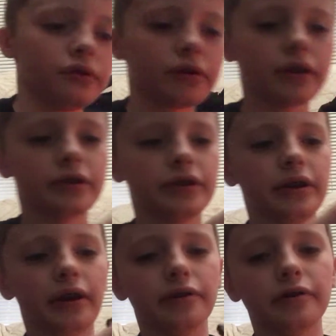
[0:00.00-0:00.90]
can see
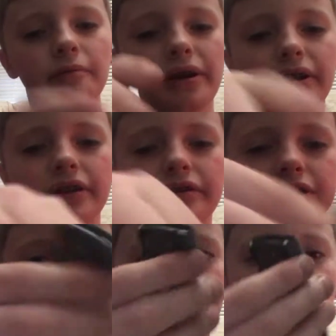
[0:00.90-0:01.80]
how tremendously
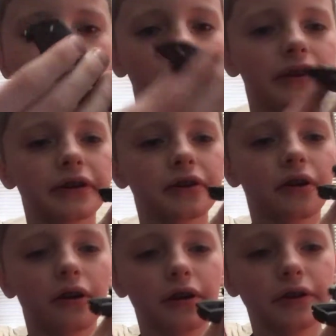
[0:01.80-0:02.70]
short this
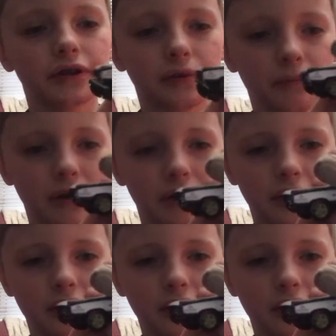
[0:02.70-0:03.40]
car is compared,